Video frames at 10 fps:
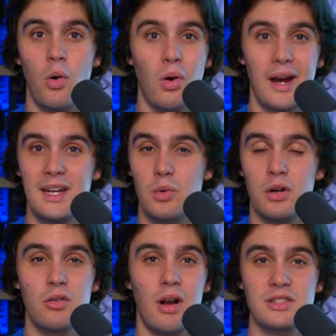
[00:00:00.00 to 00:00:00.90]
or anywhere
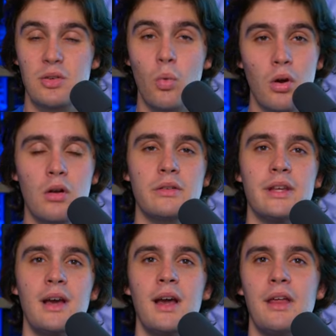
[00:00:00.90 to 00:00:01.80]
across the world
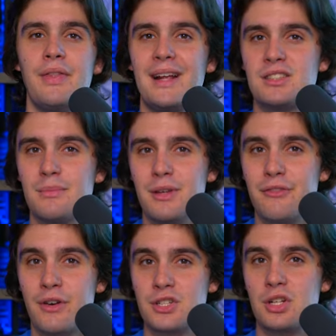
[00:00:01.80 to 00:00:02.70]
that's going to be
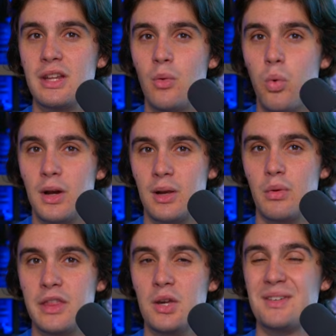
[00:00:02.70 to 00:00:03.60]
virtually working
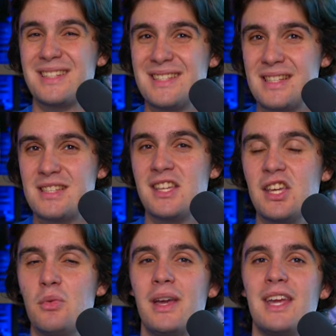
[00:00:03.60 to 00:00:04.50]
with you and
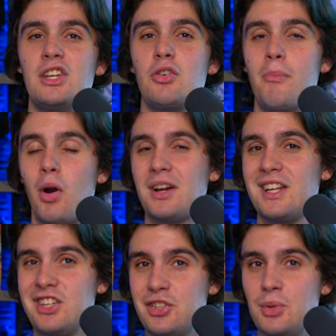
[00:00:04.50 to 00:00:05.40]
assisting you in your
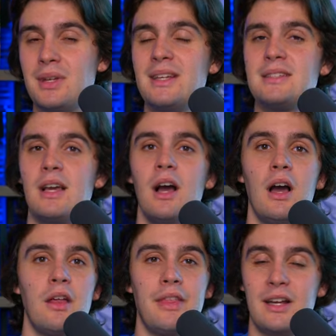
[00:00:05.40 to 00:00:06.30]
marketing duties.
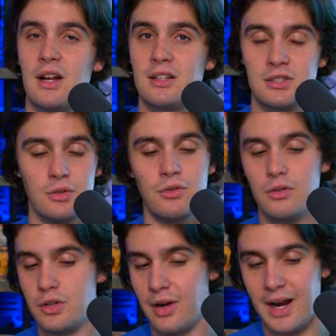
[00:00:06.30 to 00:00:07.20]
They could also do
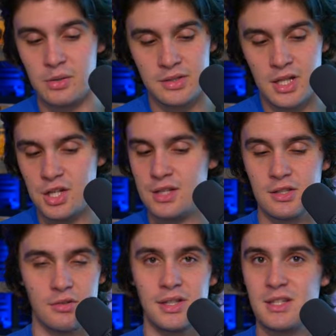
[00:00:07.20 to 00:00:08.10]
your
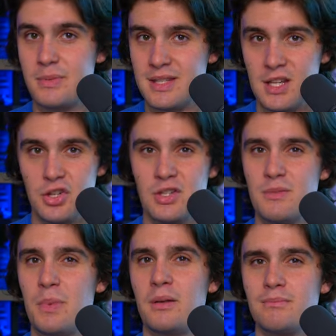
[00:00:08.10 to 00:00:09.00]
acquisitions, your
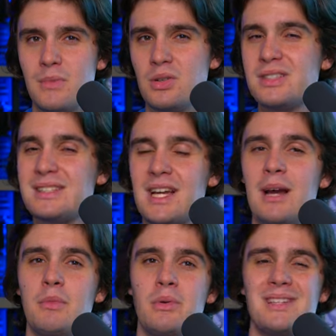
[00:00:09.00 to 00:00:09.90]
dispositions, but most of the
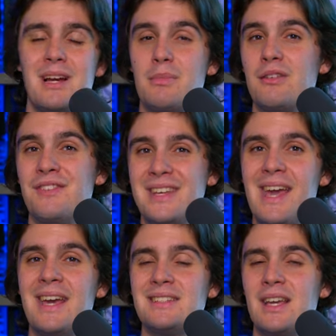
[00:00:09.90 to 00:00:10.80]
time when we talk about
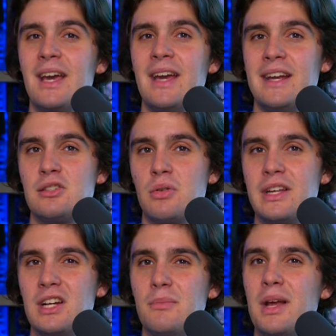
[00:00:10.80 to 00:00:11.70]
VAs, it's
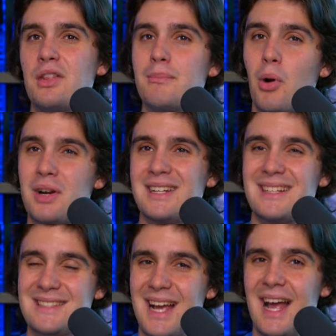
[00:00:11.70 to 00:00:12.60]
really going to be on the
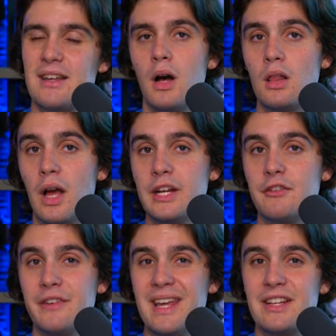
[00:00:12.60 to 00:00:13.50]
marketing side. A lot of
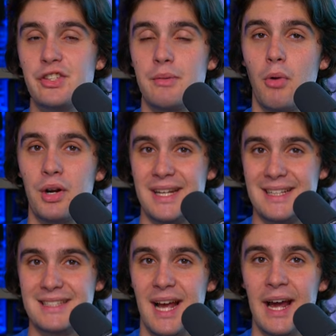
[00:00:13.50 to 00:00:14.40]
your VAs on the
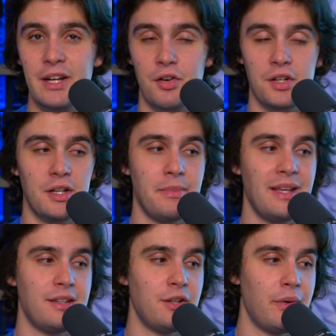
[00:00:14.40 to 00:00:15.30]
marketing side are going to
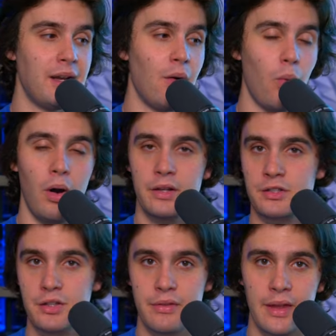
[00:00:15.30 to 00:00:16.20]
be doing 1
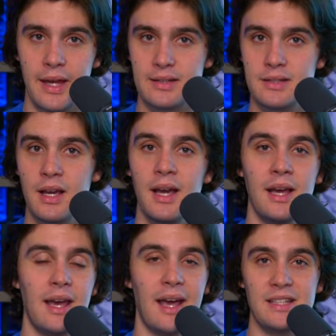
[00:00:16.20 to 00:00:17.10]
or 2 things,
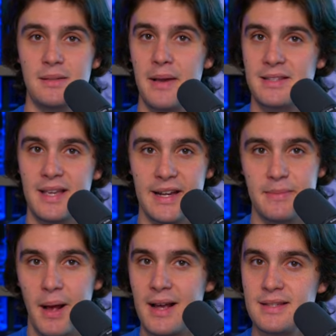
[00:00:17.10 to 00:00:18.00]
SMS
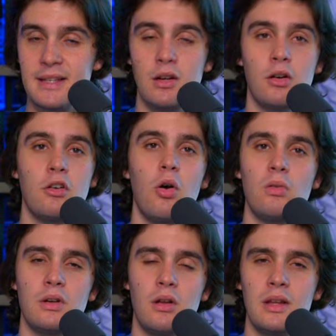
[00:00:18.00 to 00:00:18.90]
text blasting or
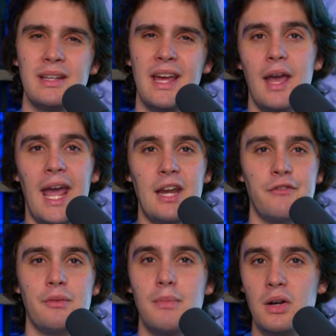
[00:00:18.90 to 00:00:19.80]
cold calling.
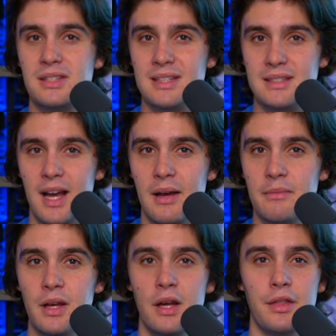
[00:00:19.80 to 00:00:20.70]
And for most of the
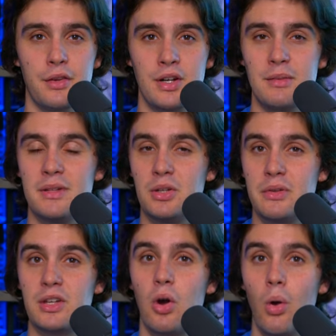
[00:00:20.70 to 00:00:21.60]
time, they're going to be
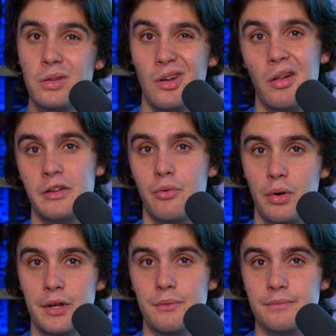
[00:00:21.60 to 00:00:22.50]
doing the cold calling
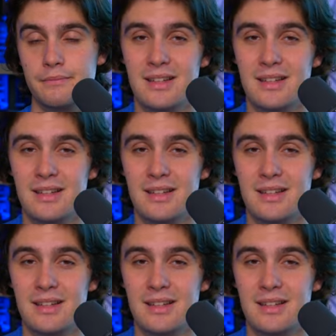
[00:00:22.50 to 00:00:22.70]
for you.